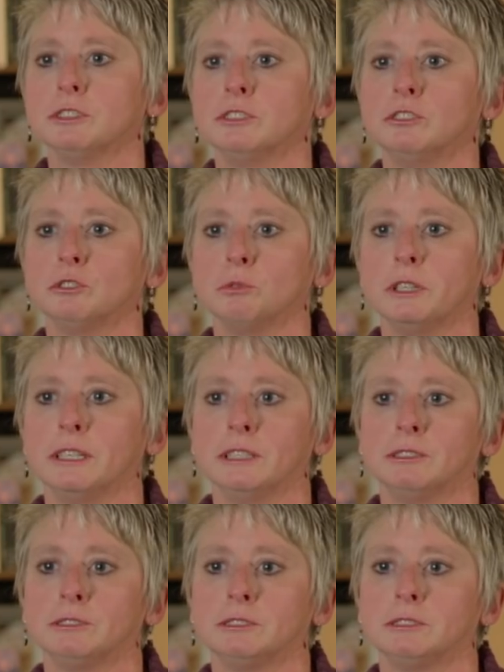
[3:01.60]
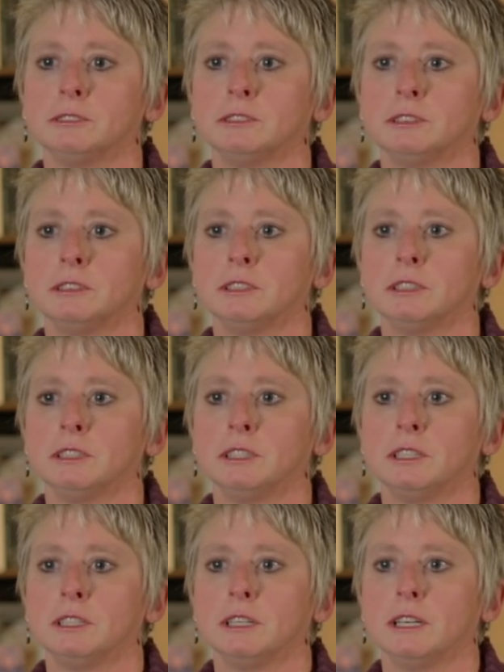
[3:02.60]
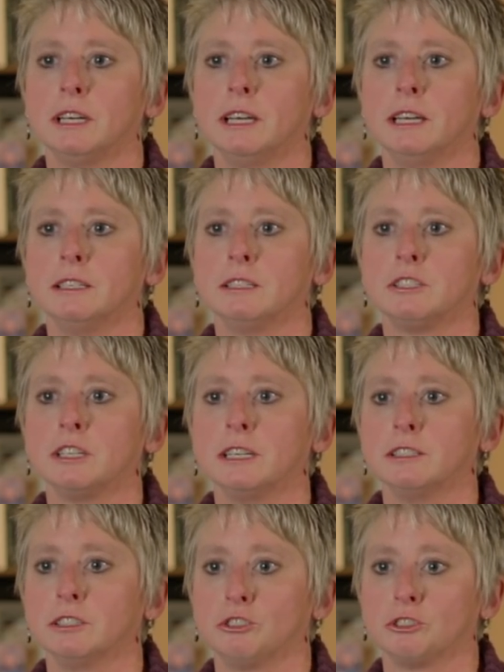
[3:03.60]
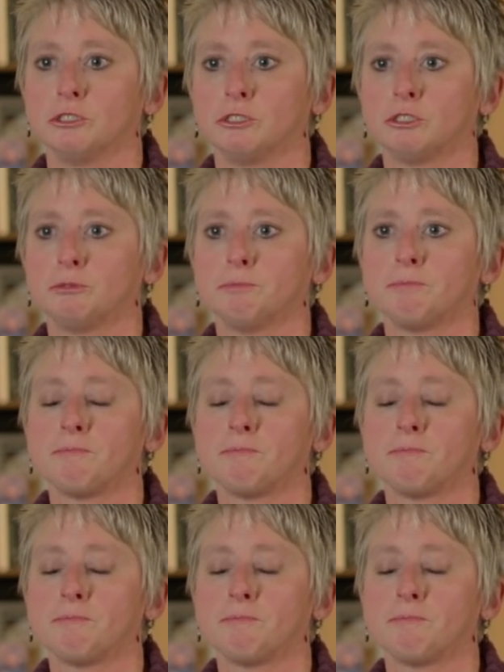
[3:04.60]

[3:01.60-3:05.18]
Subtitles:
feelings away and stay in the church